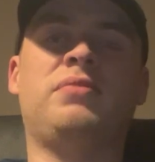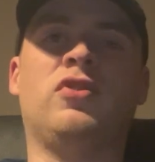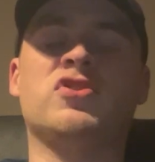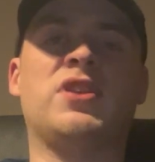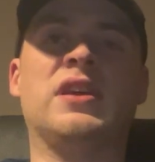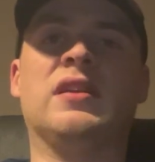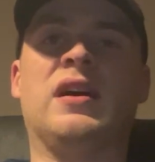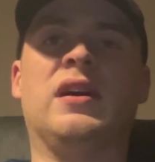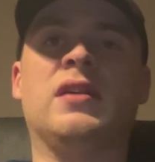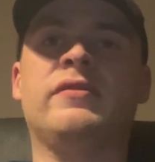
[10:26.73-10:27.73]
plus
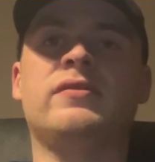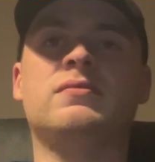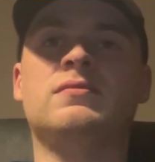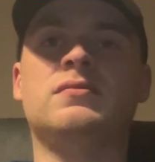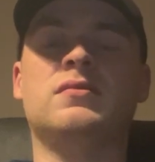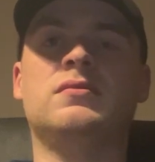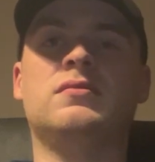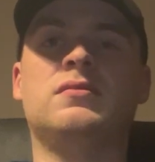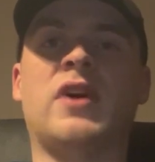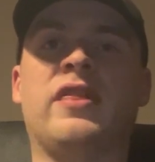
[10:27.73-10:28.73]
3.5.
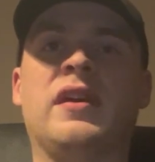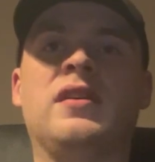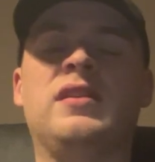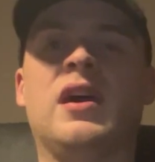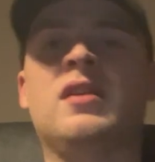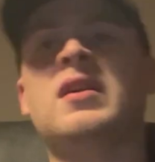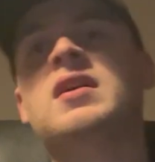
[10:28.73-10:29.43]
I think, yeah.